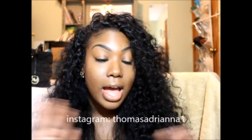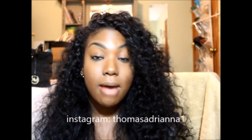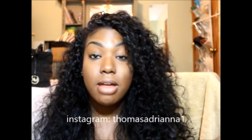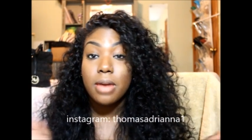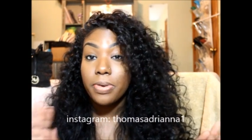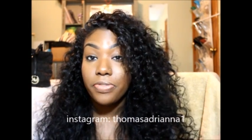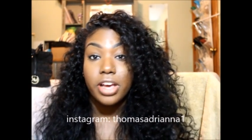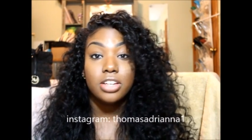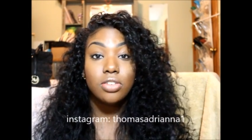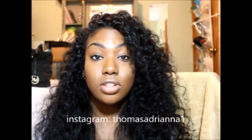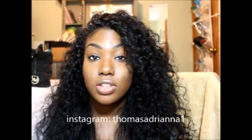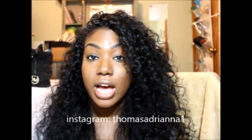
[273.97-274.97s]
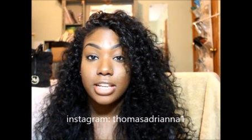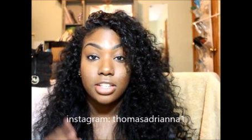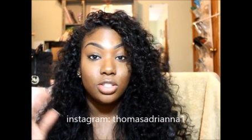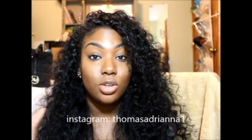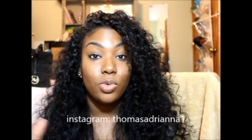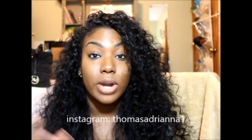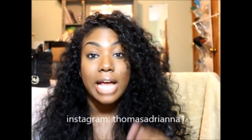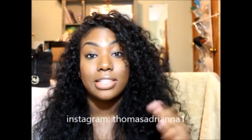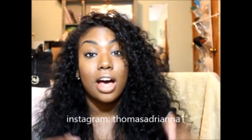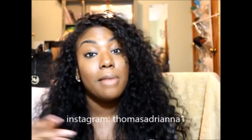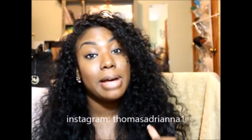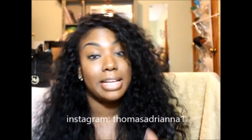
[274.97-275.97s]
I'm not professional, so I just do what I taught